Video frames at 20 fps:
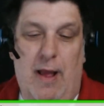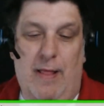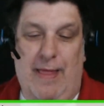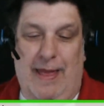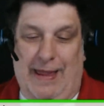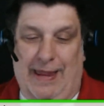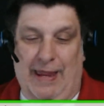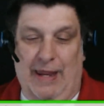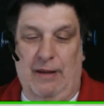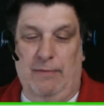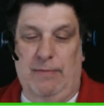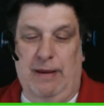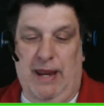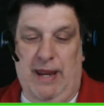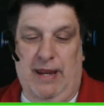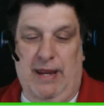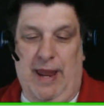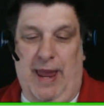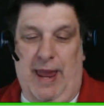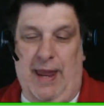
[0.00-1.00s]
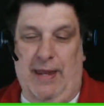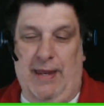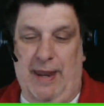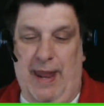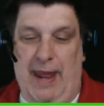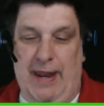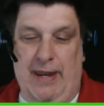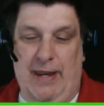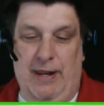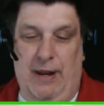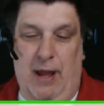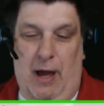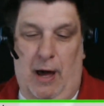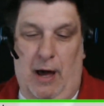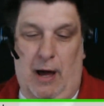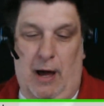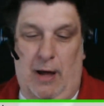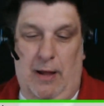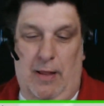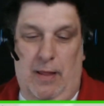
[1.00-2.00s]
they get them in, and then
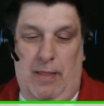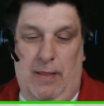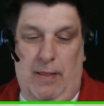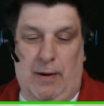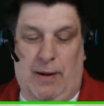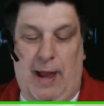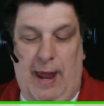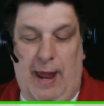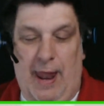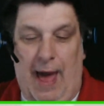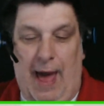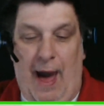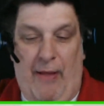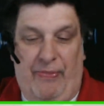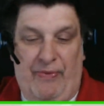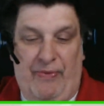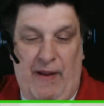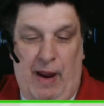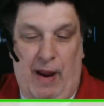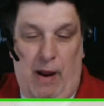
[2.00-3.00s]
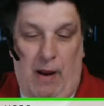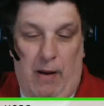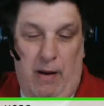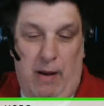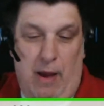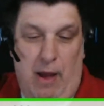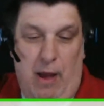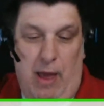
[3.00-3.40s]
they're kind of out there